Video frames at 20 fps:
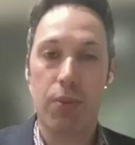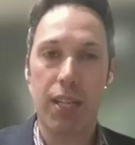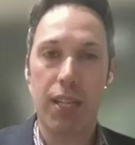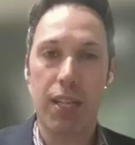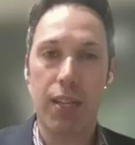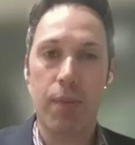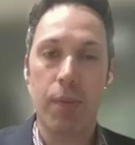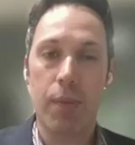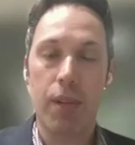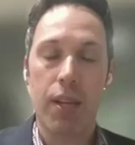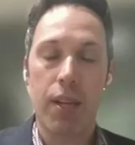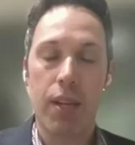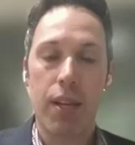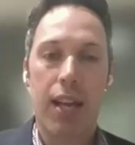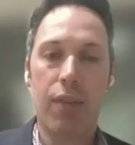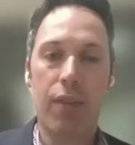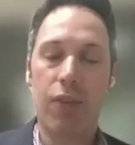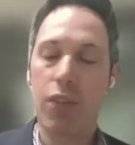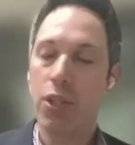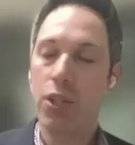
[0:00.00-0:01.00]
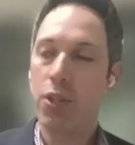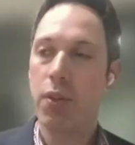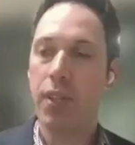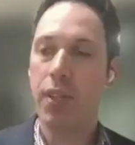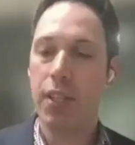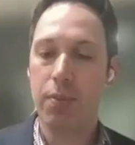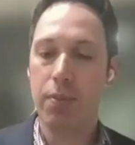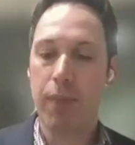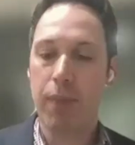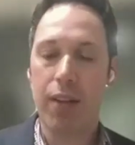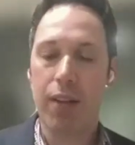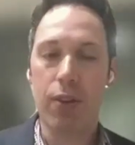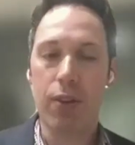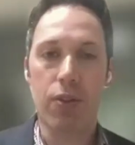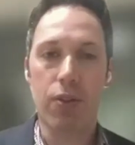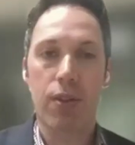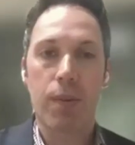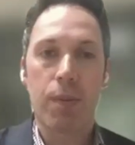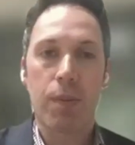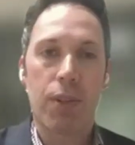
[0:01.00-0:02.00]
media. And if you do these
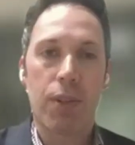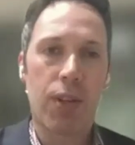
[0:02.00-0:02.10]
models,